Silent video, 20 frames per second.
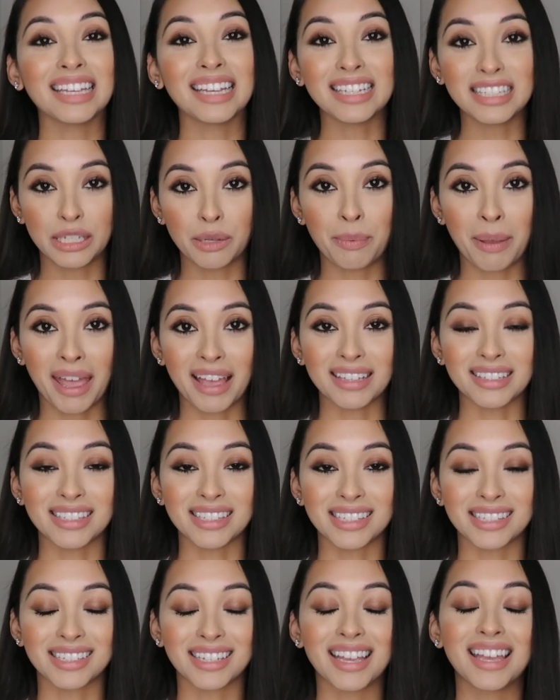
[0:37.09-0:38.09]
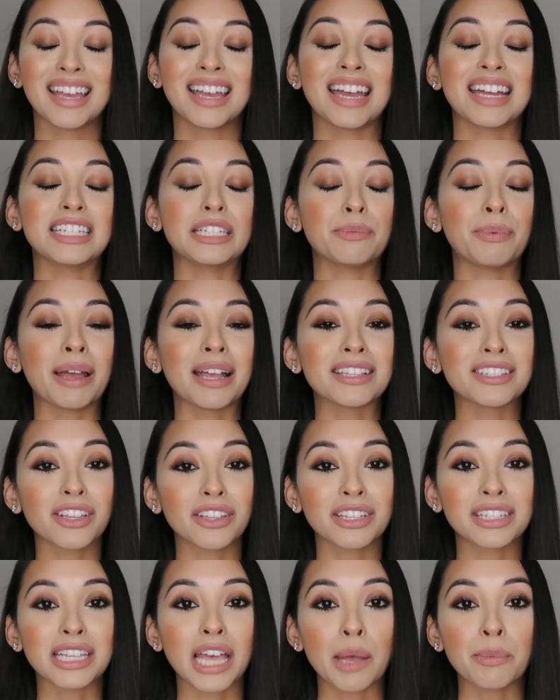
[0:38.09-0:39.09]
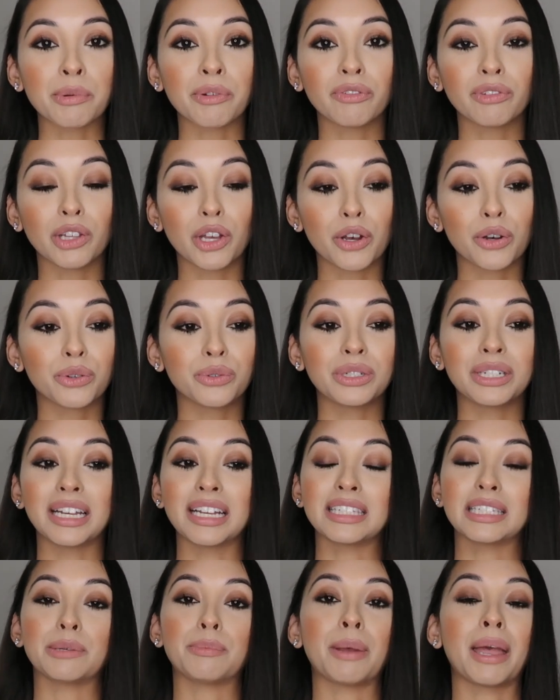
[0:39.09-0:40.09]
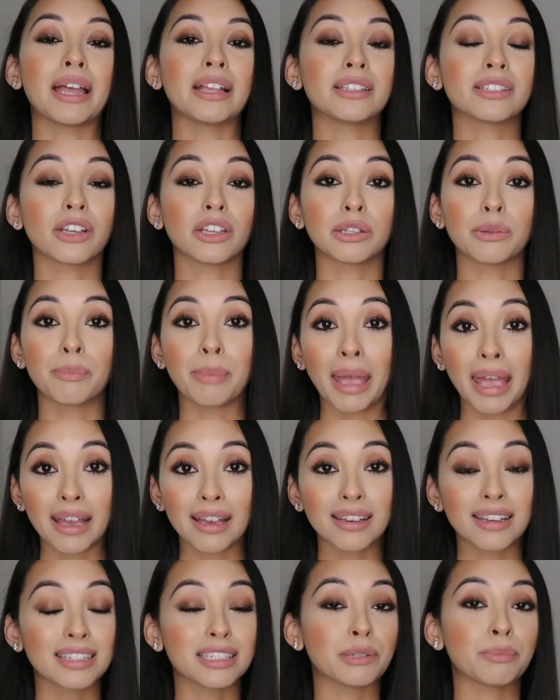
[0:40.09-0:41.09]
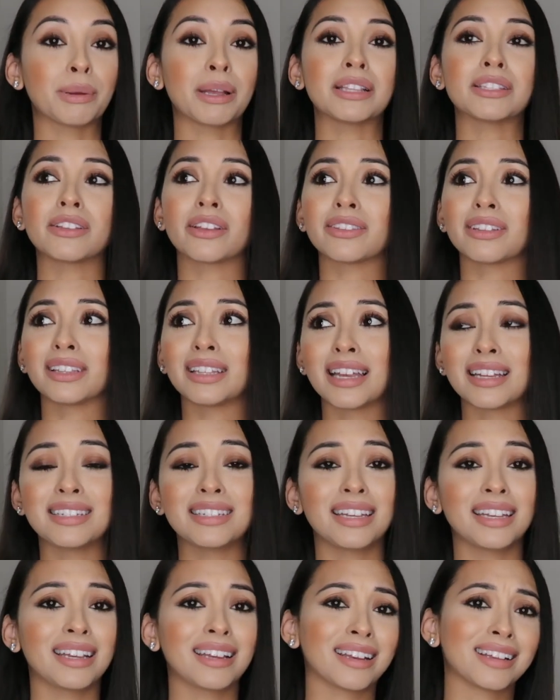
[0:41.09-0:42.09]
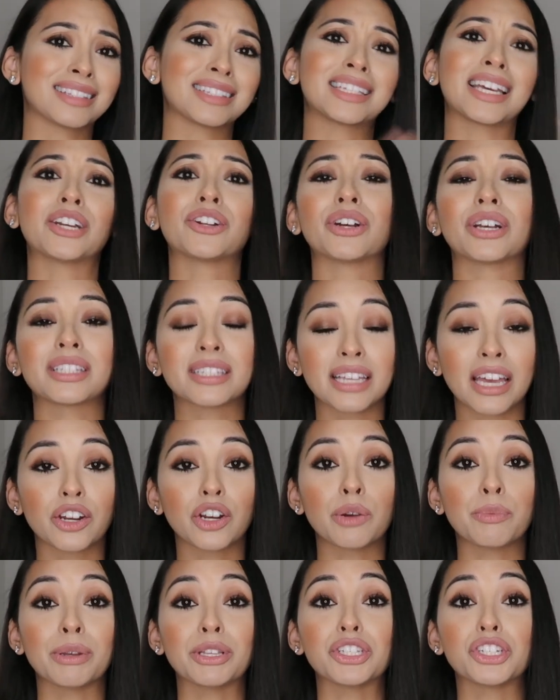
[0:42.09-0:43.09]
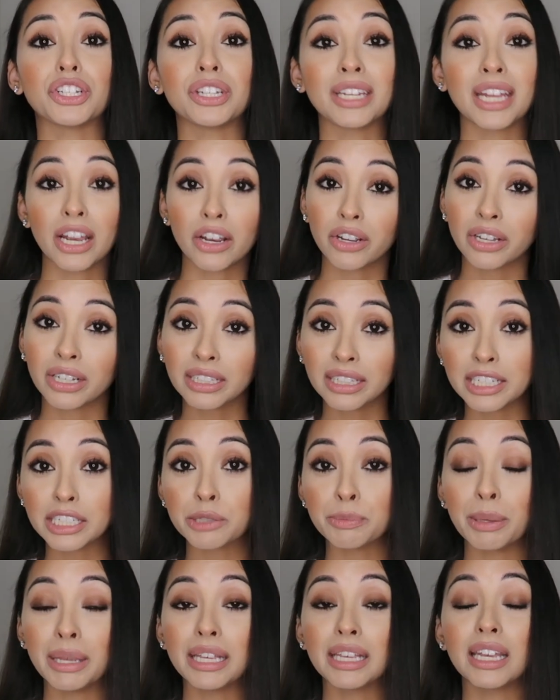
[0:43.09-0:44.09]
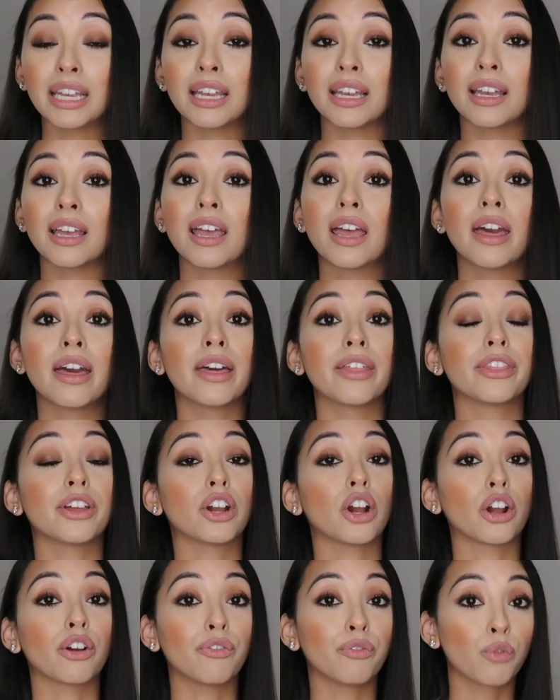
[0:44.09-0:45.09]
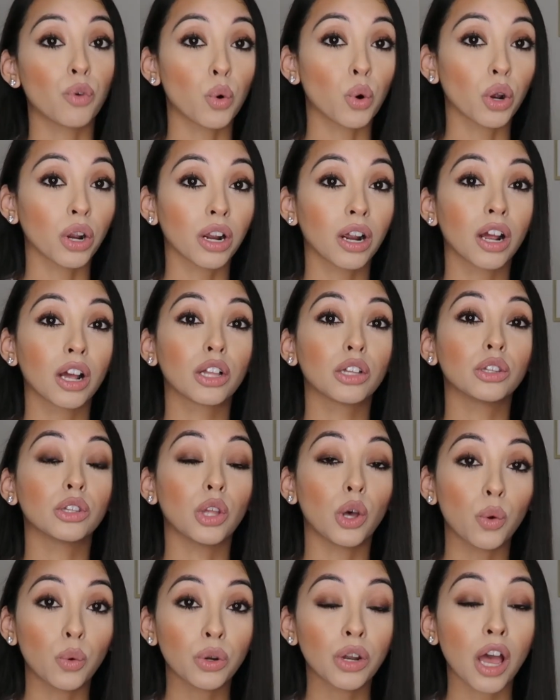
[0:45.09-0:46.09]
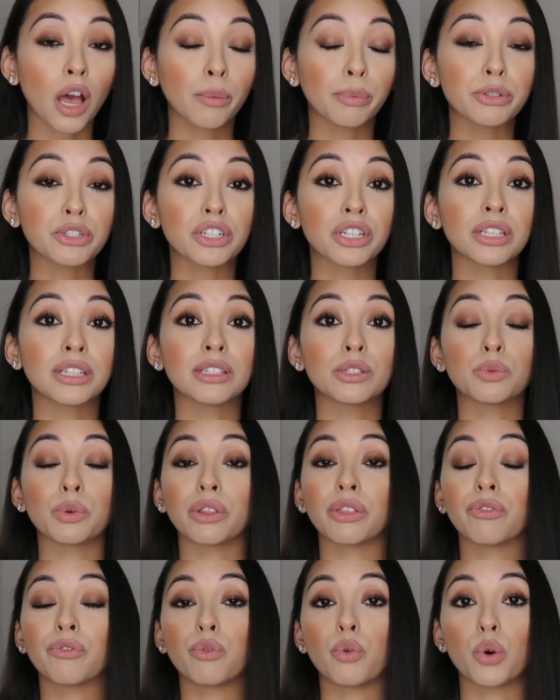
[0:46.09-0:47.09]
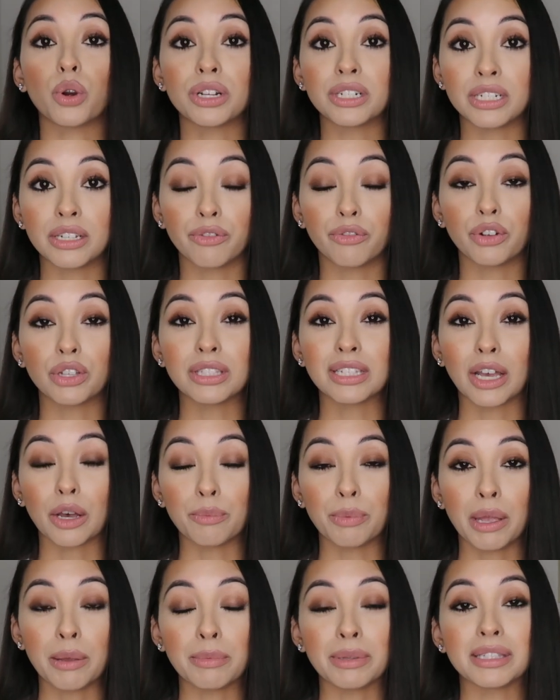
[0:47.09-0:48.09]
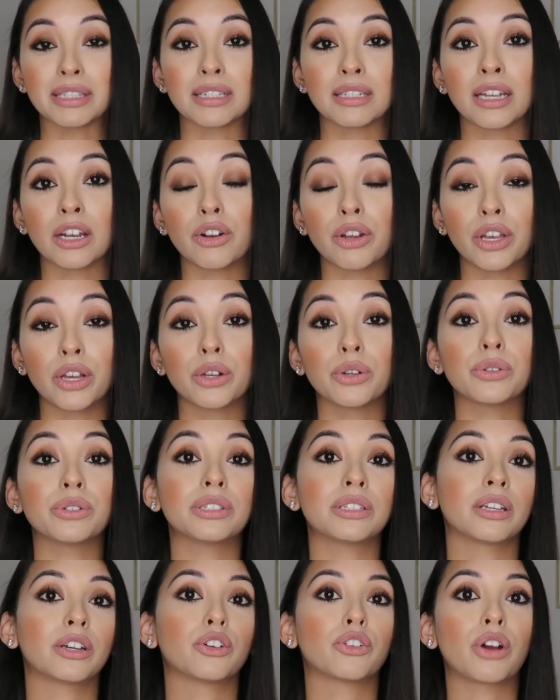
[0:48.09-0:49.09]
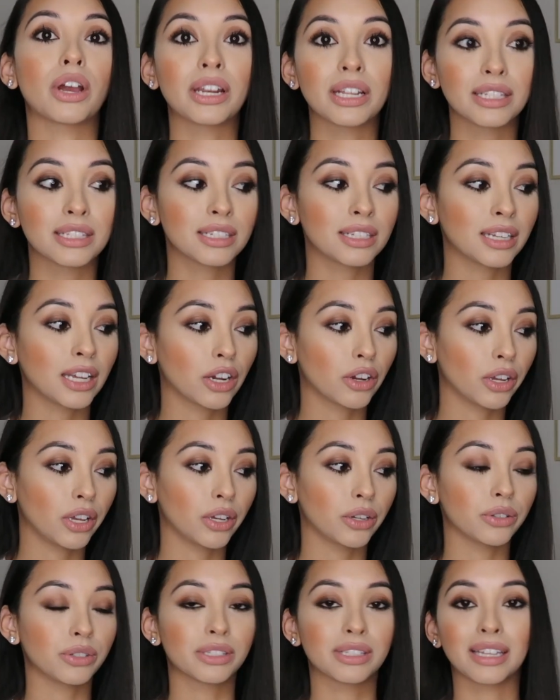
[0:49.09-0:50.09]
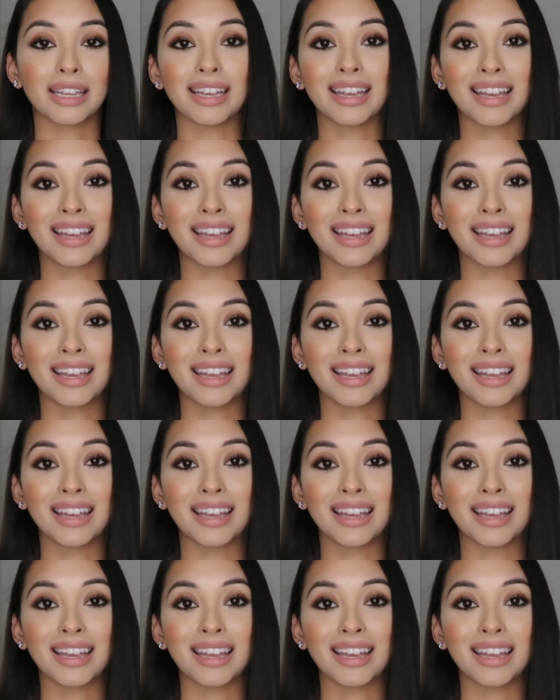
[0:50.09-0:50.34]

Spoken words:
it depends. It depends on the type of loan, it depends on the bank, it depends on the lending, etc., etc. But generically speaking, there are 4 loan options with 4 different down payment scenarios, credit scenarios,